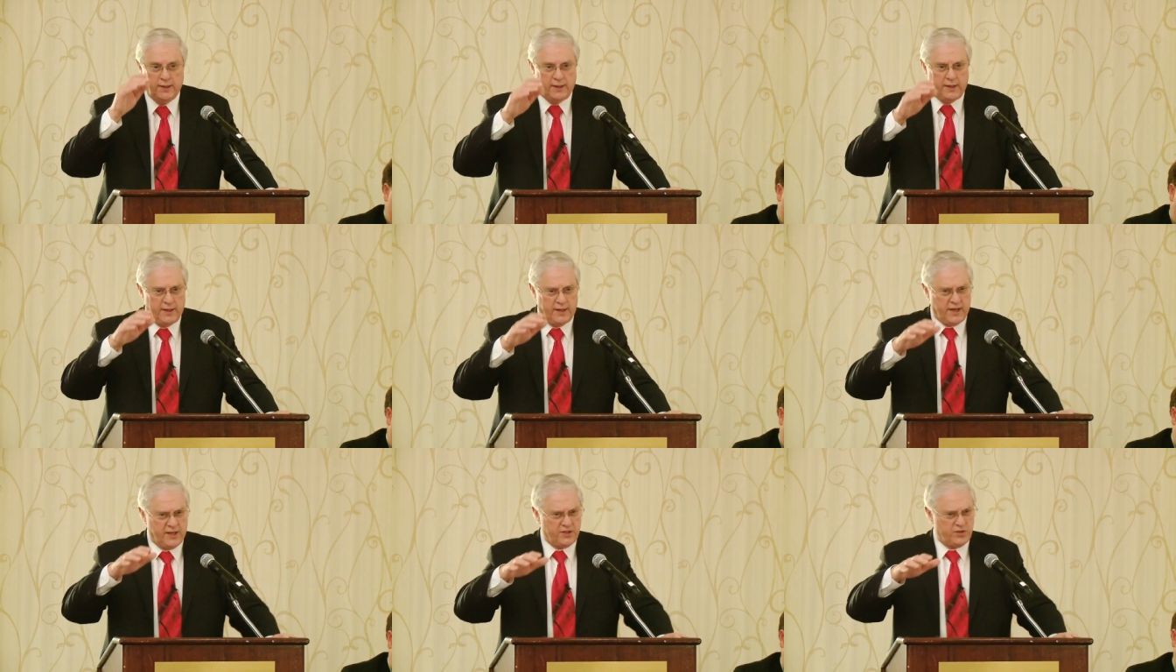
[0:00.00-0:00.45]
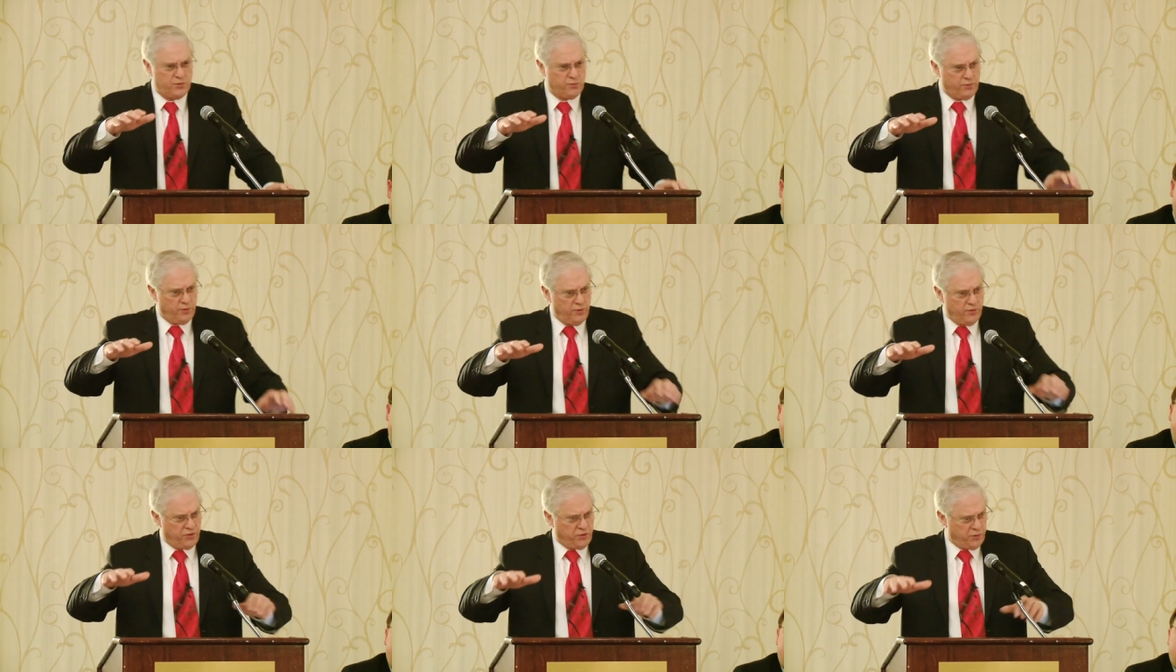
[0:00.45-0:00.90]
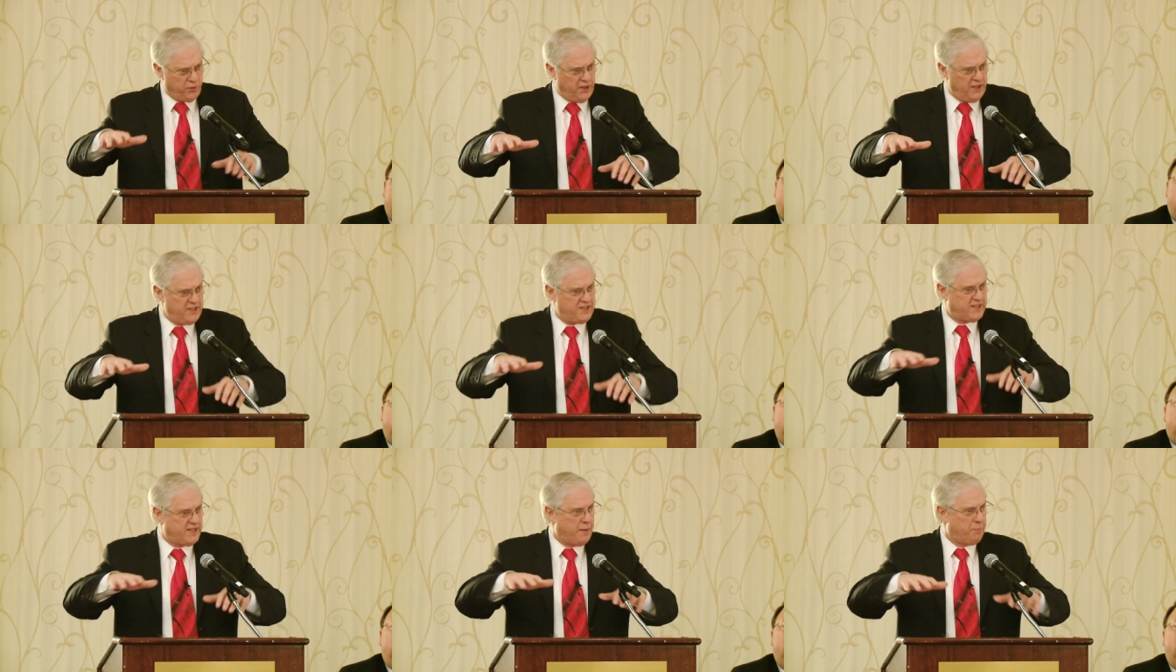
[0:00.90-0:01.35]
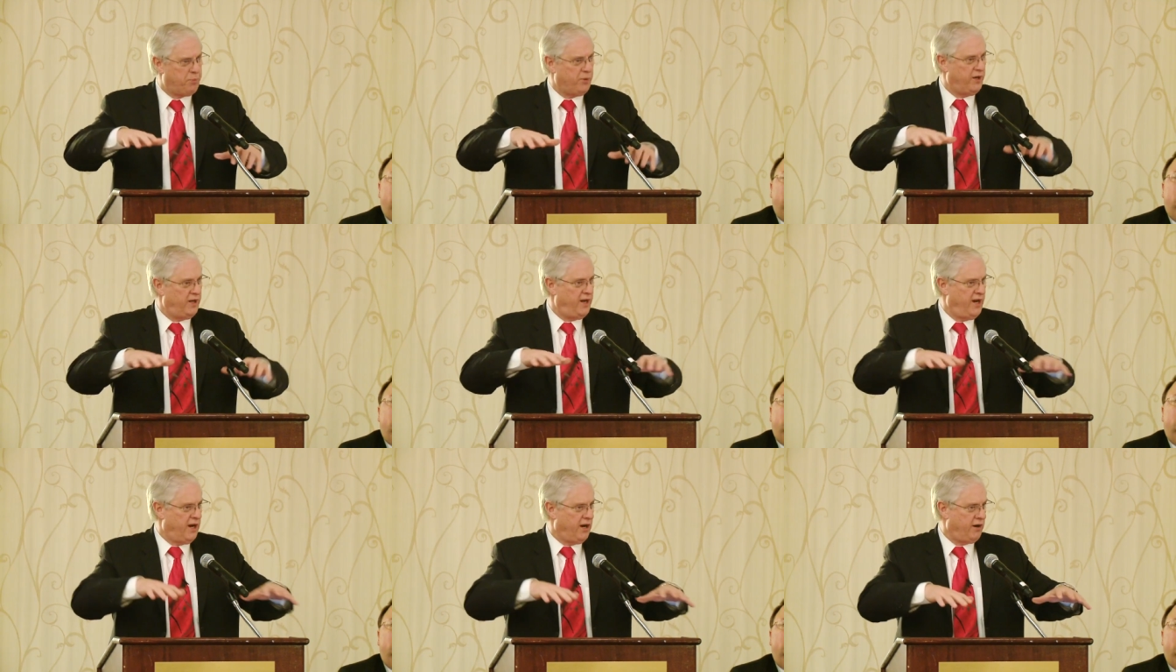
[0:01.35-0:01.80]
It has three
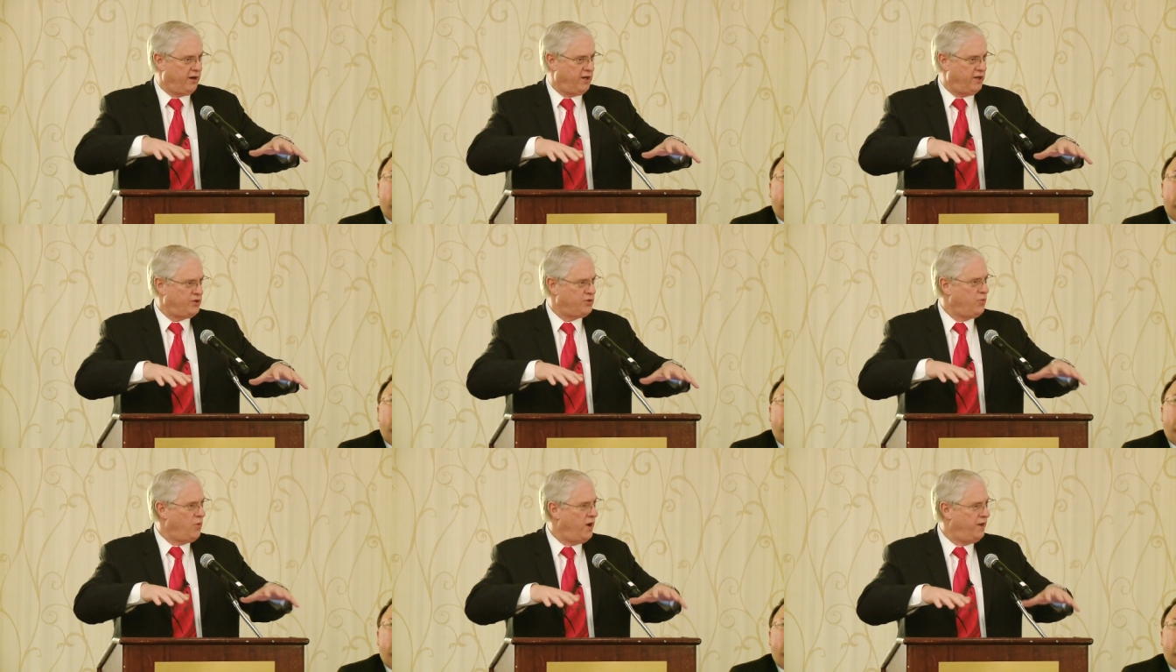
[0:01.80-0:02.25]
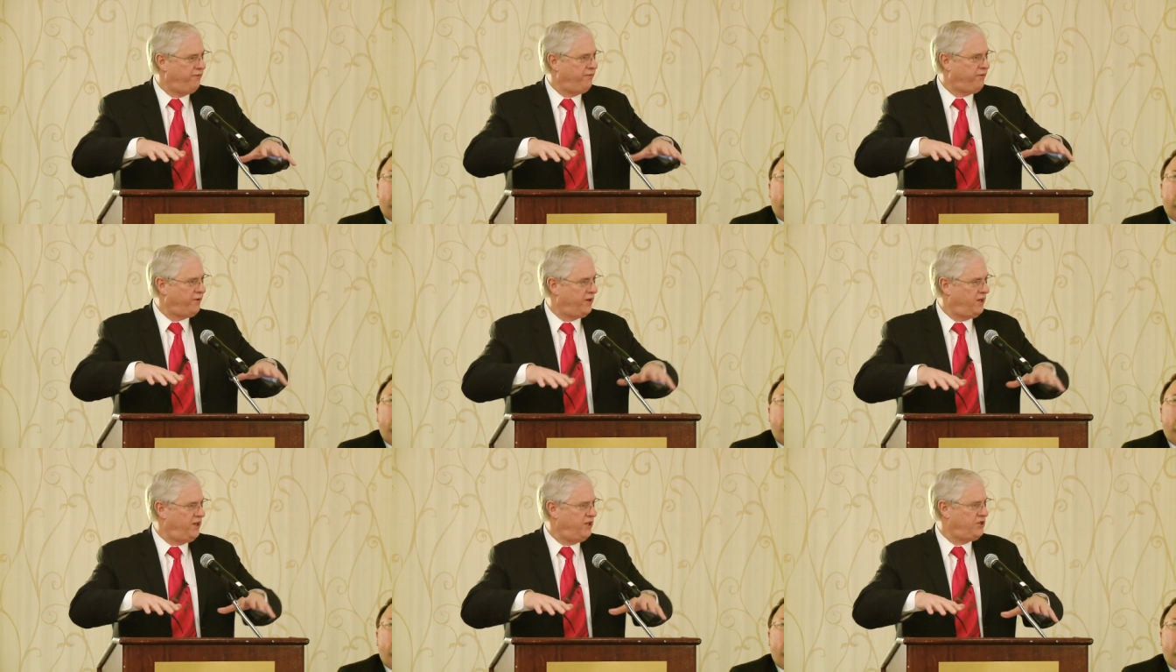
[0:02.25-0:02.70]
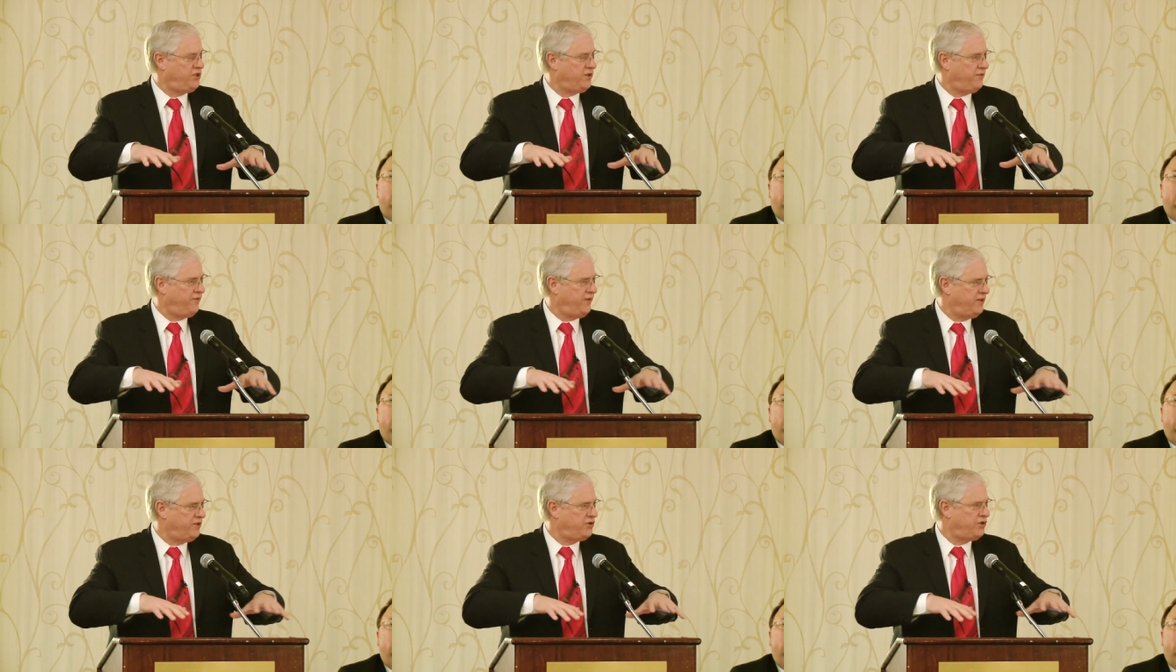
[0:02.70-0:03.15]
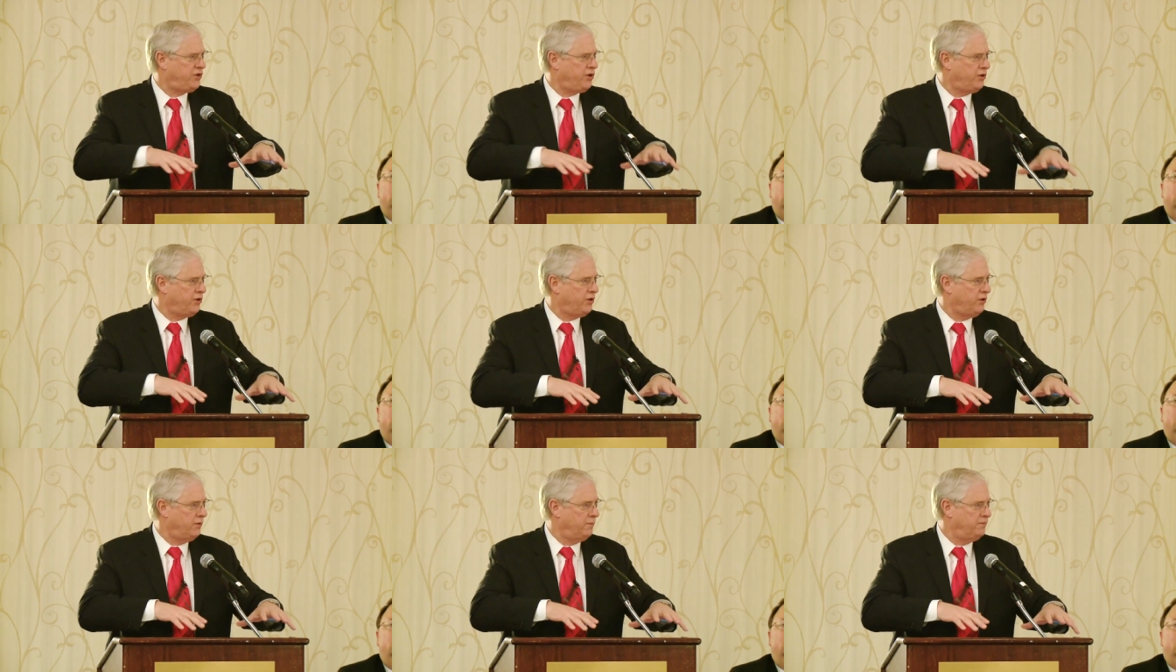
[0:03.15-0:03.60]
separate areas, one for each of his
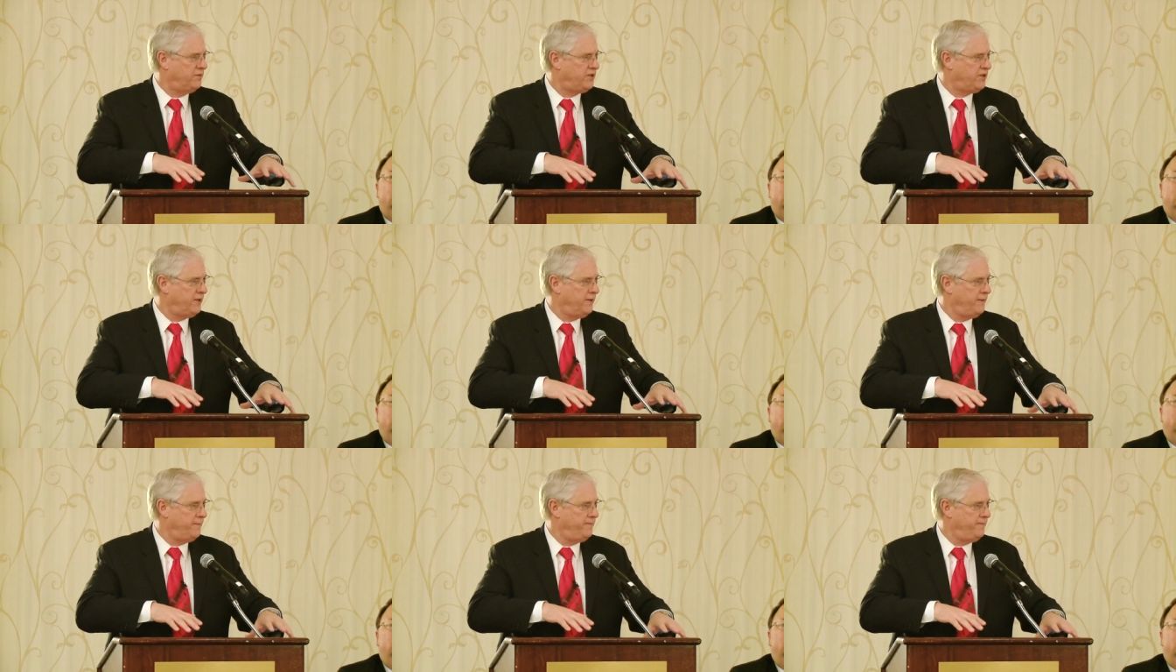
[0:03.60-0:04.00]
terms.